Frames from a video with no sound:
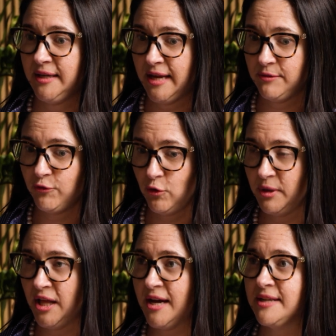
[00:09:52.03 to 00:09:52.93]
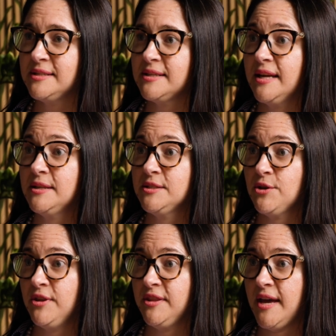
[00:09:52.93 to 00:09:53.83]
get formalised
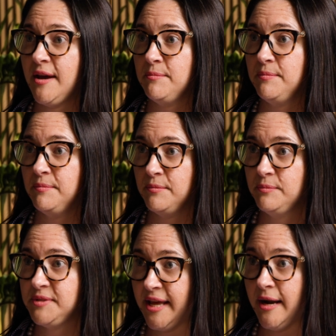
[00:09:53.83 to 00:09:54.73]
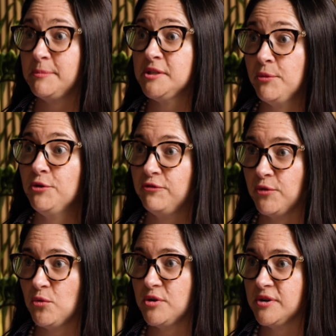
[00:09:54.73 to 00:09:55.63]
so that they're set up to move
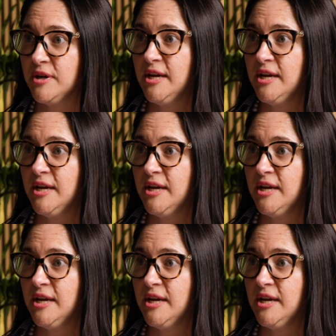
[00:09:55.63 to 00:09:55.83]
forward.